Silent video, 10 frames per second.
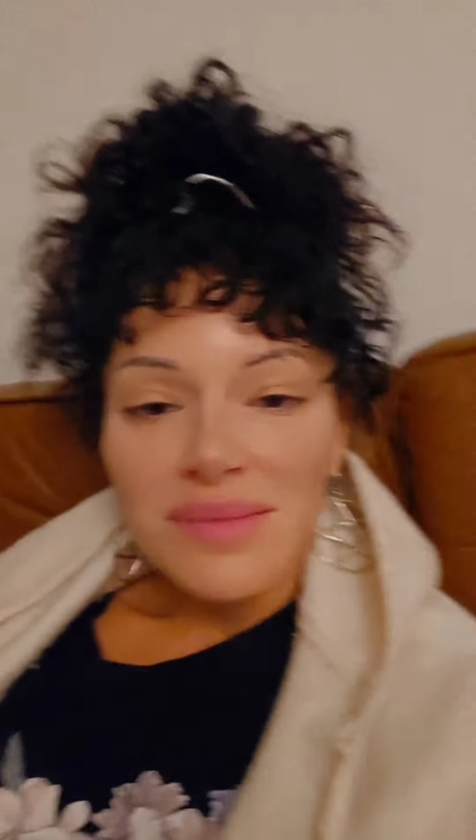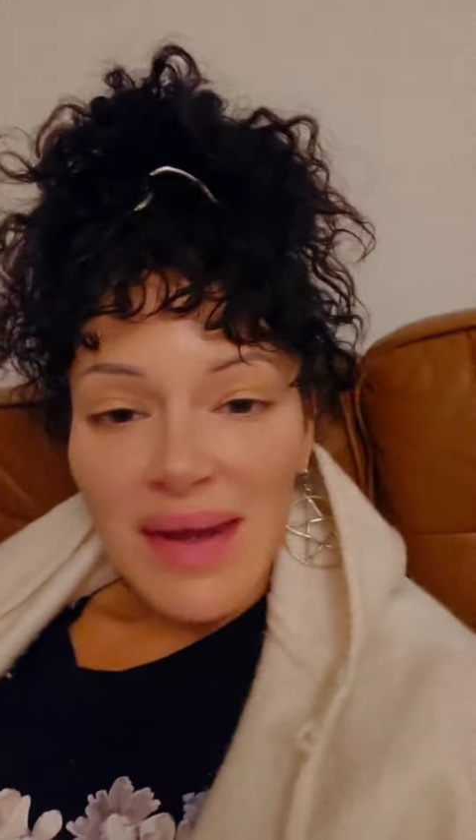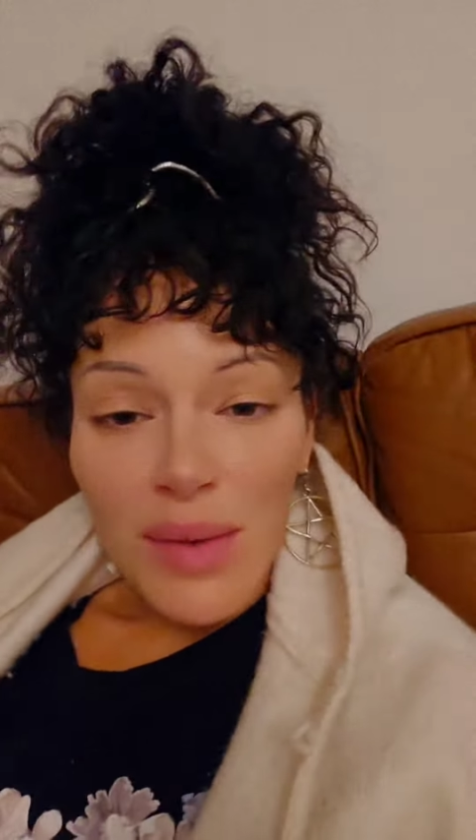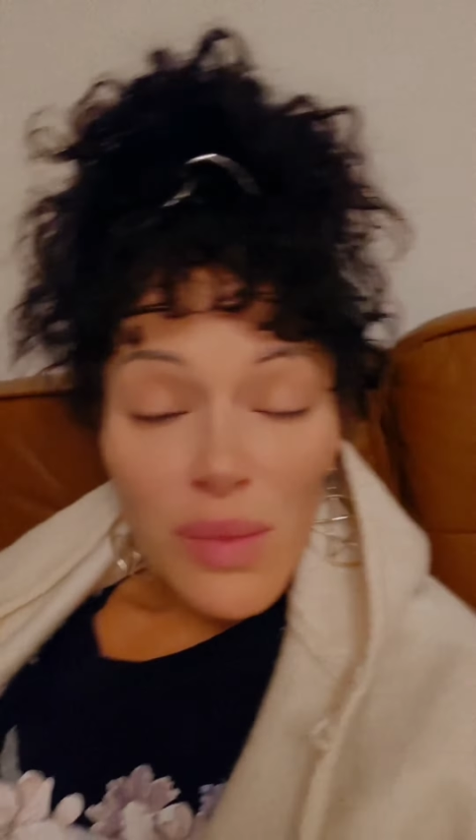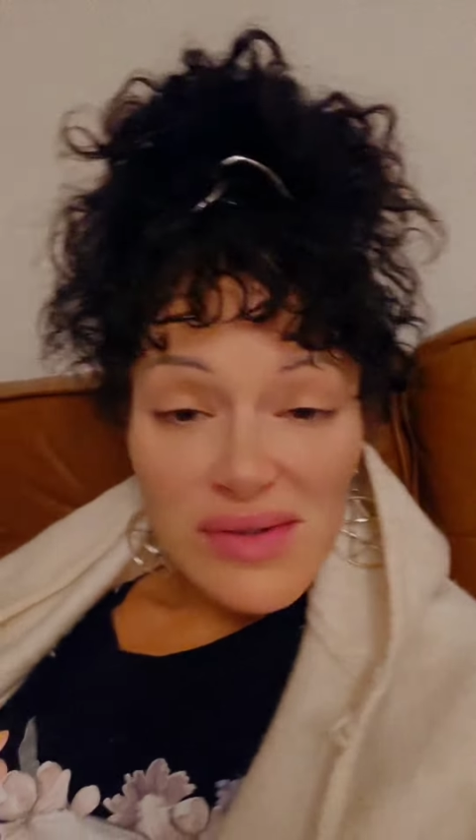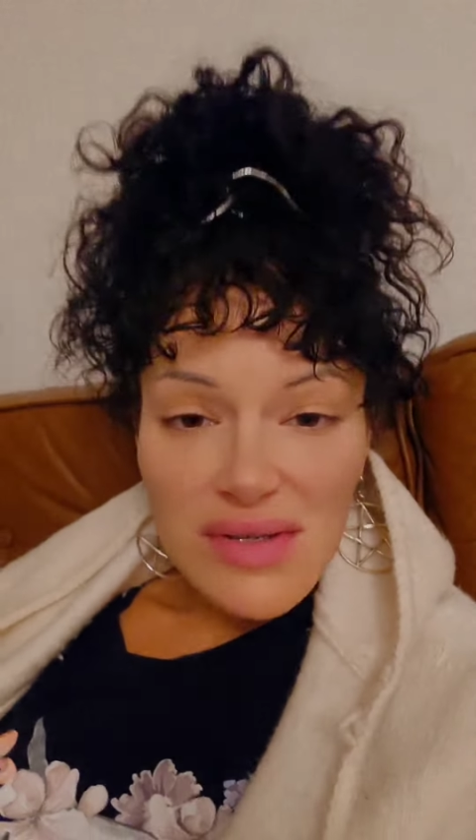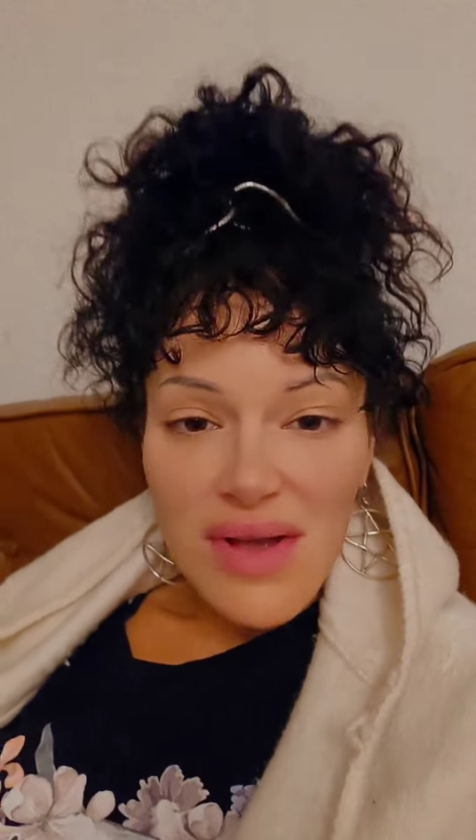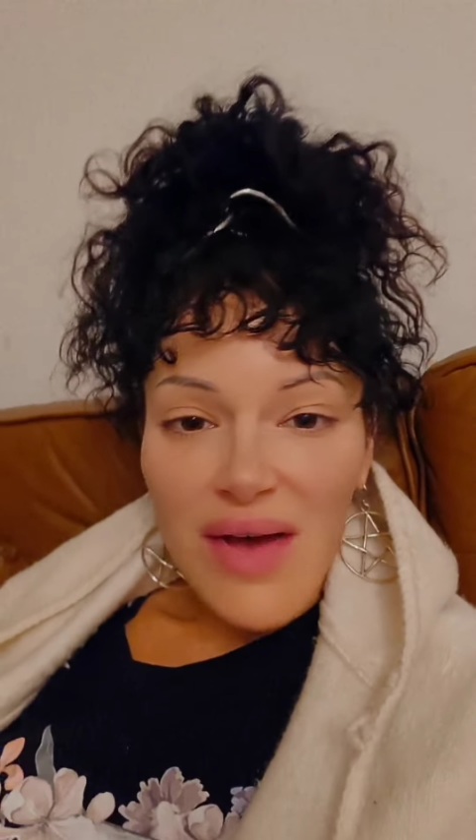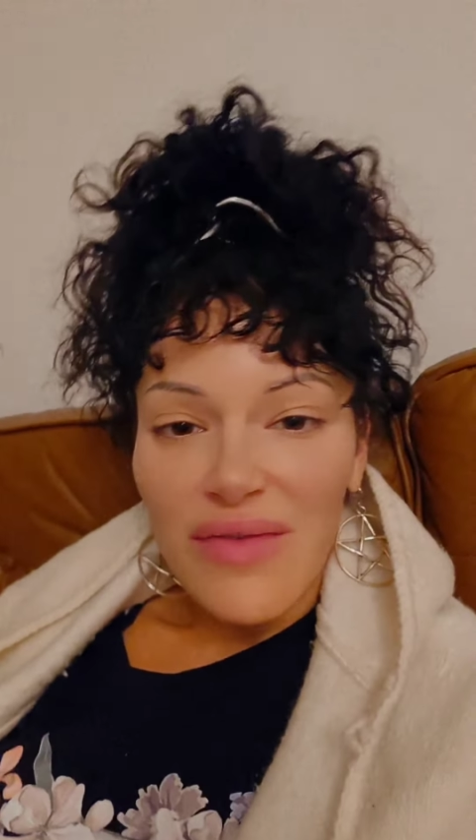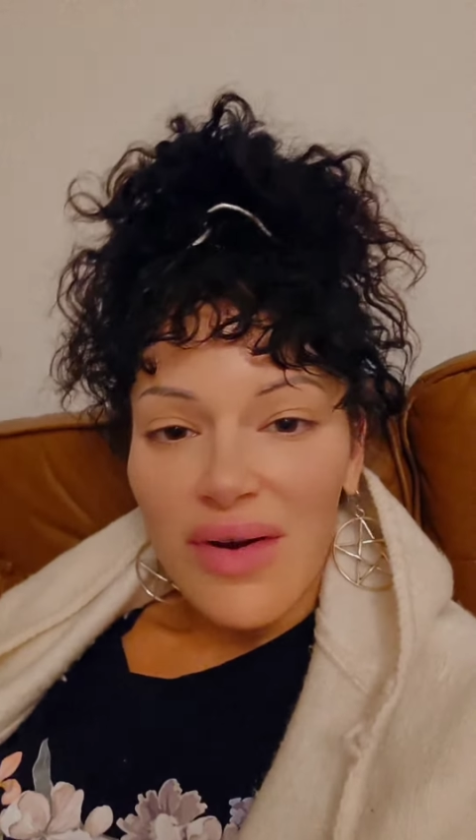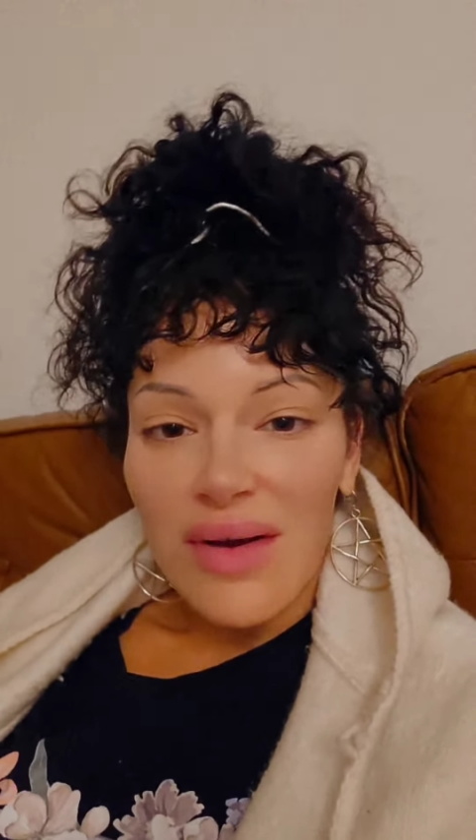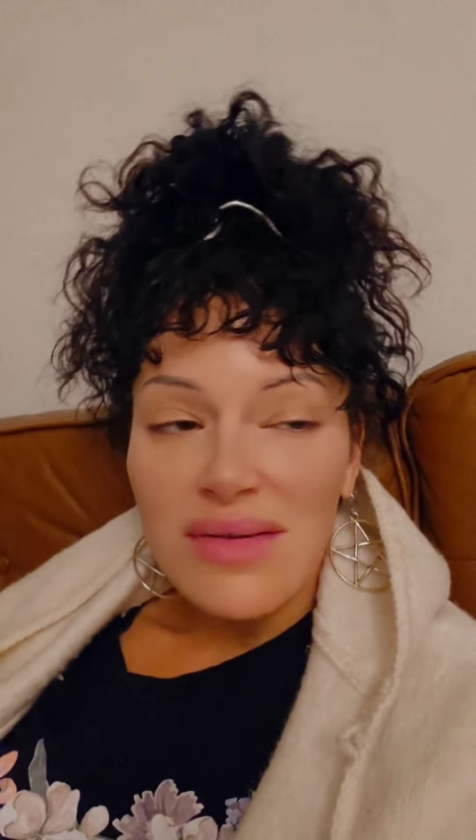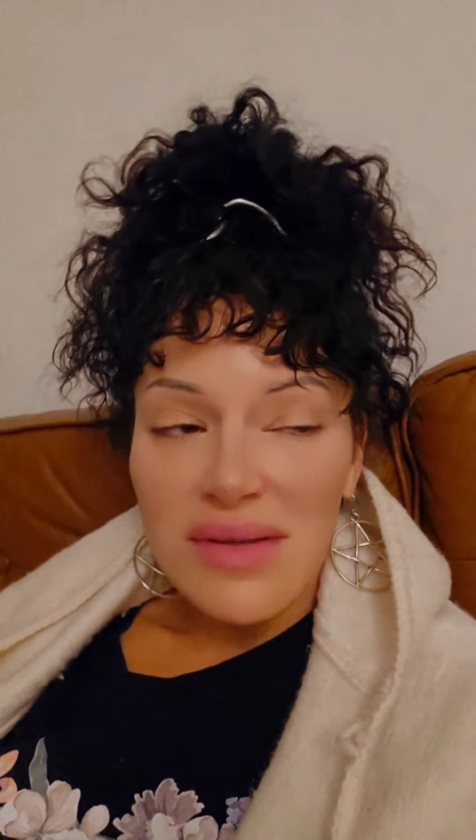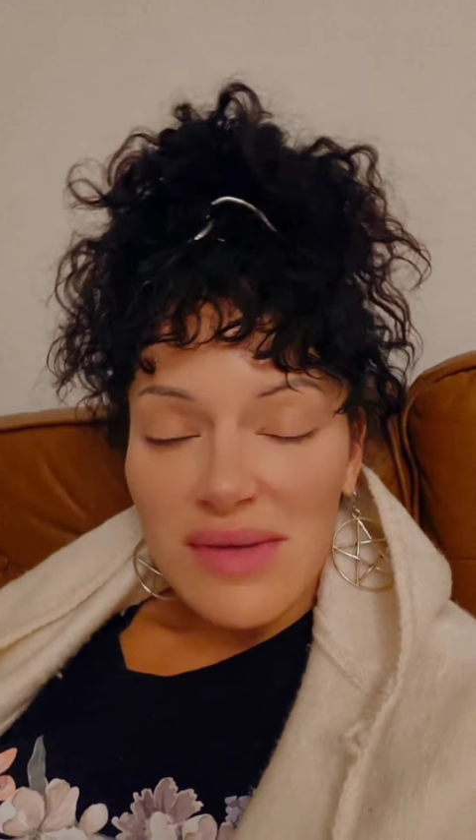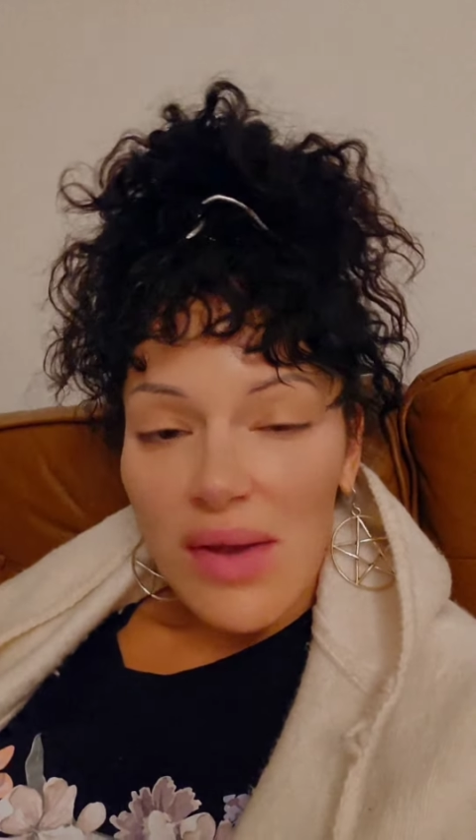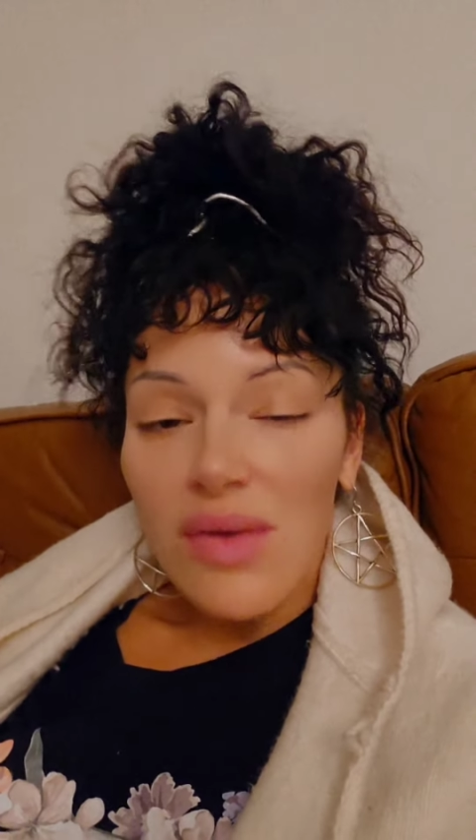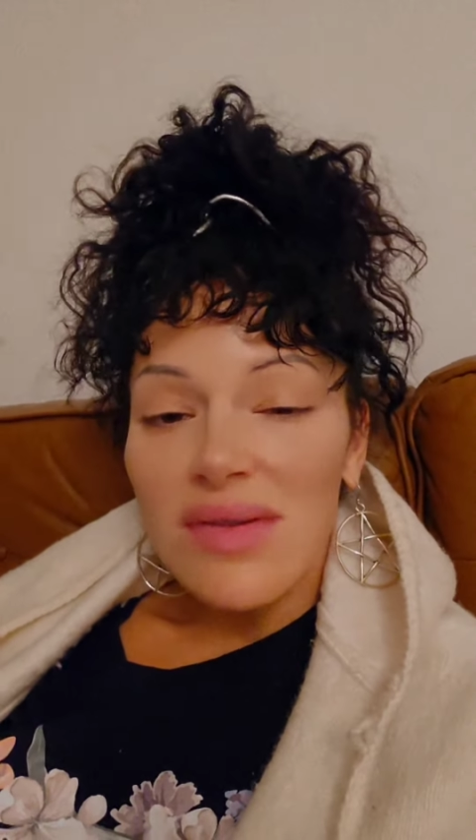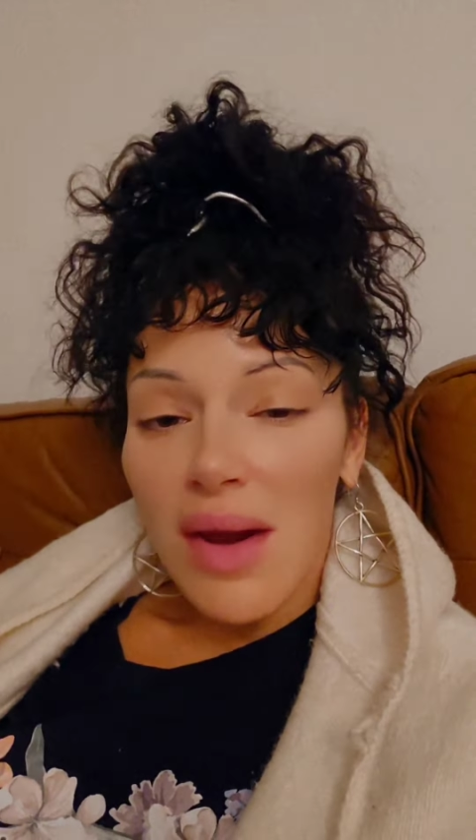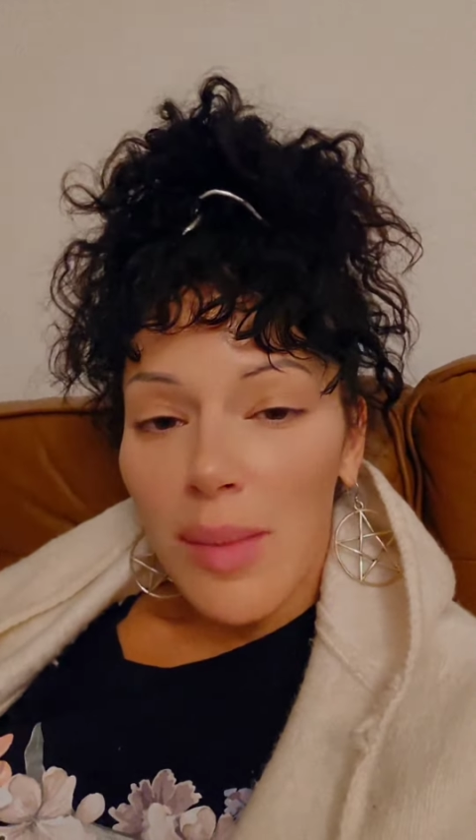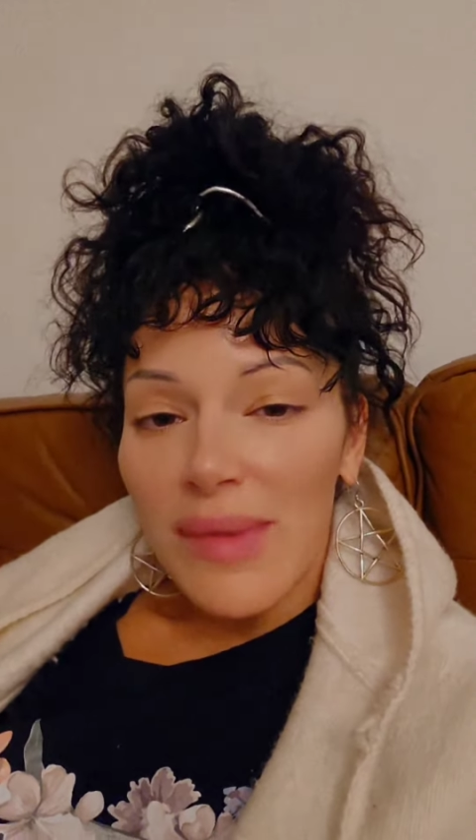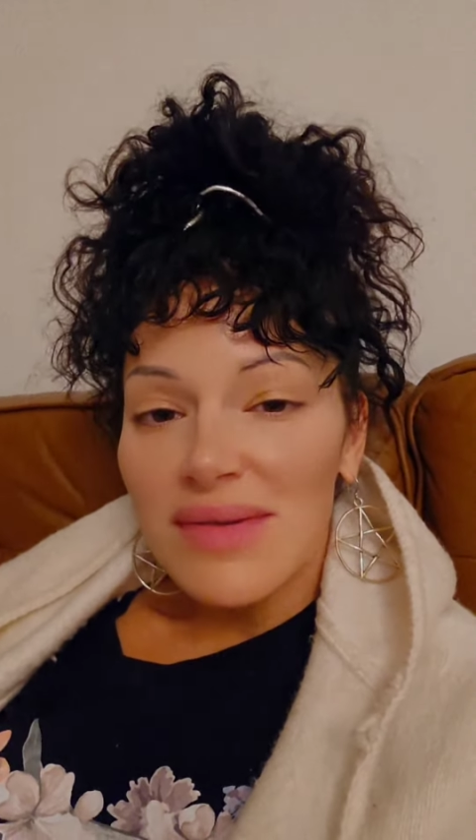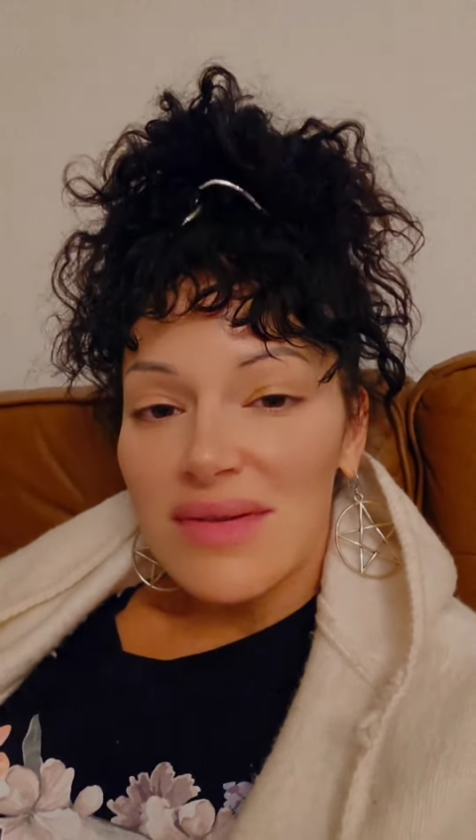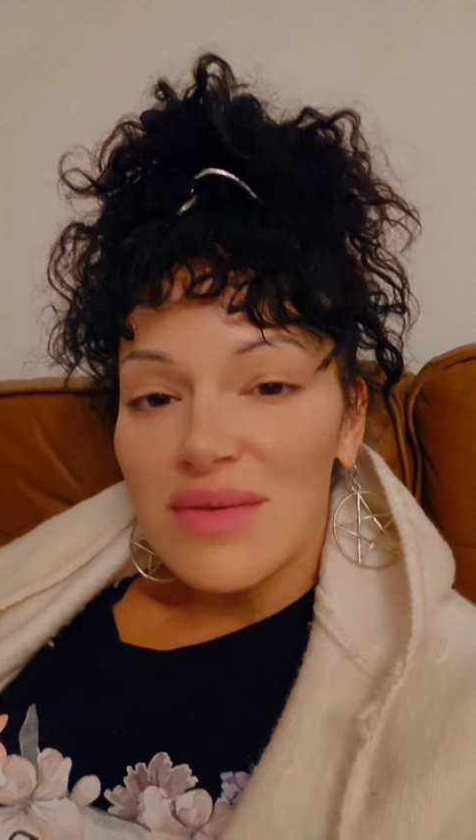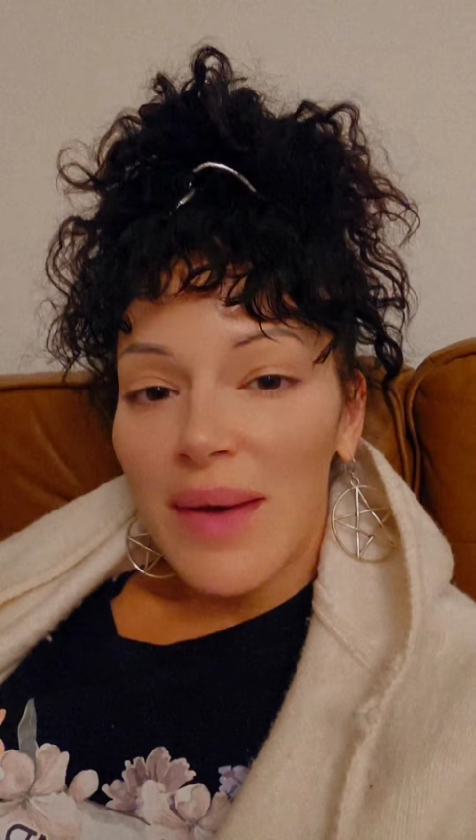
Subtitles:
many witches offer, and some psychotherapists as